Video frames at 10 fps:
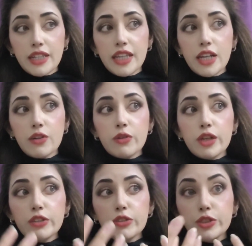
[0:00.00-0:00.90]
They are
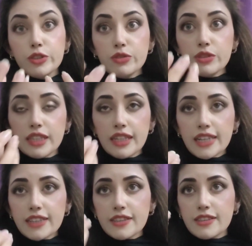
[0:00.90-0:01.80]
going to use the
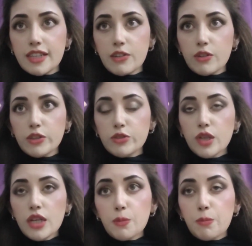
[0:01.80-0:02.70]
letters. They are going to
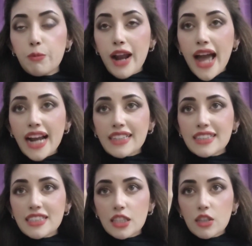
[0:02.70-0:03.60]

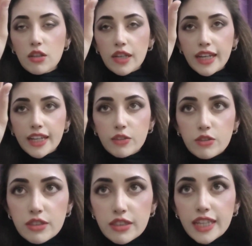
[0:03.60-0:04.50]
practice looking at
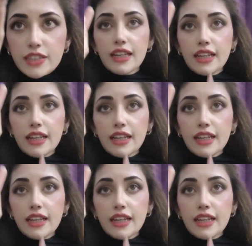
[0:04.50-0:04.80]
those letters.